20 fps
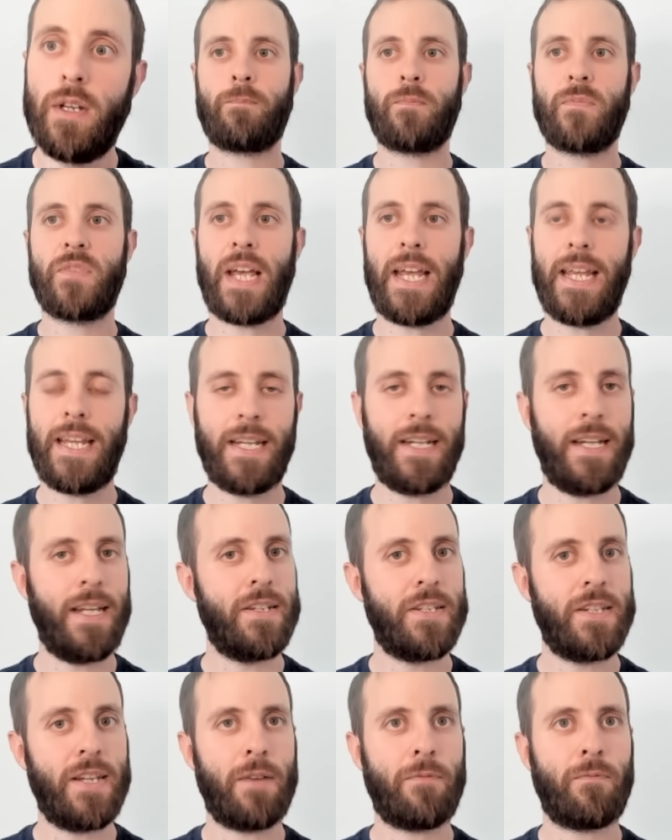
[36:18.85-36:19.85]
Take it
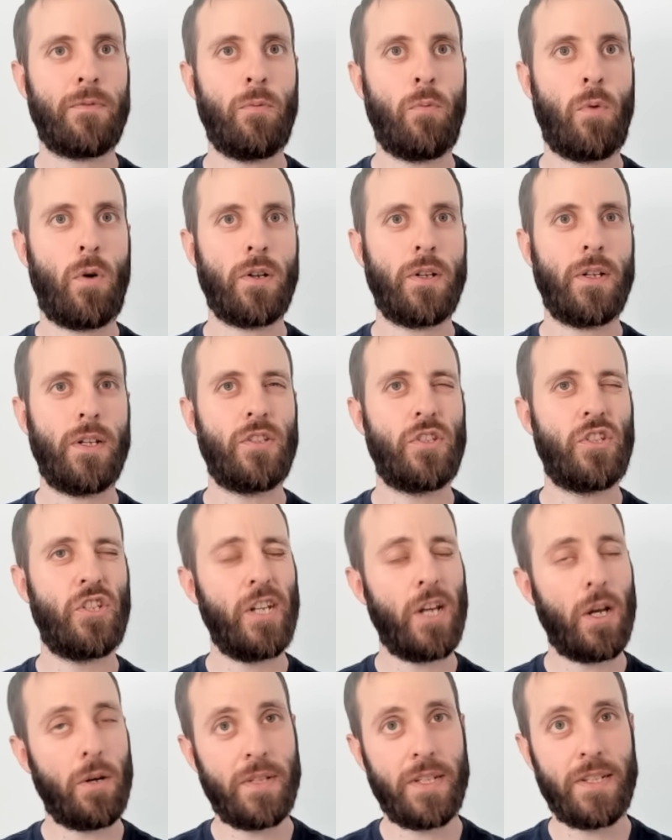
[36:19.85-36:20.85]
easy, everyone.
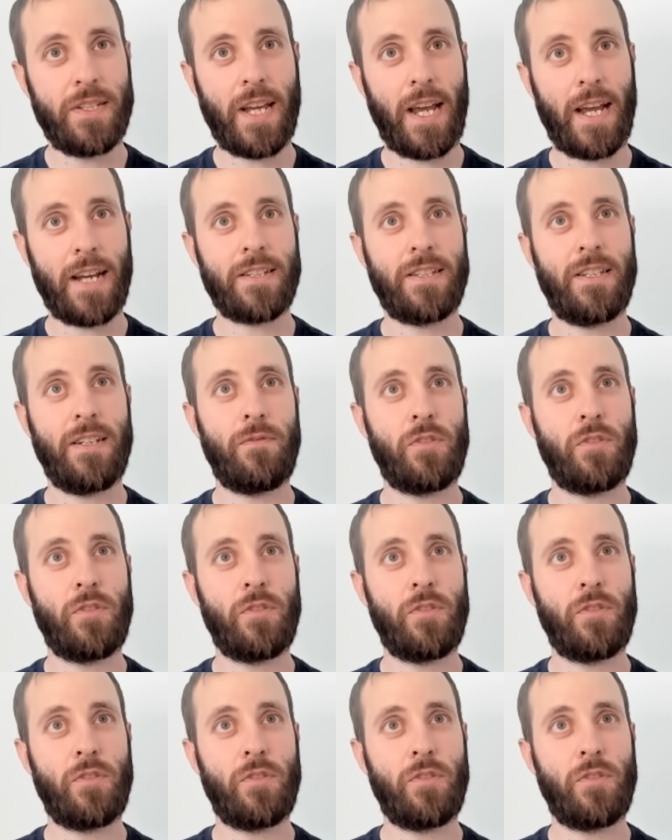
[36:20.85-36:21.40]
Geo Detective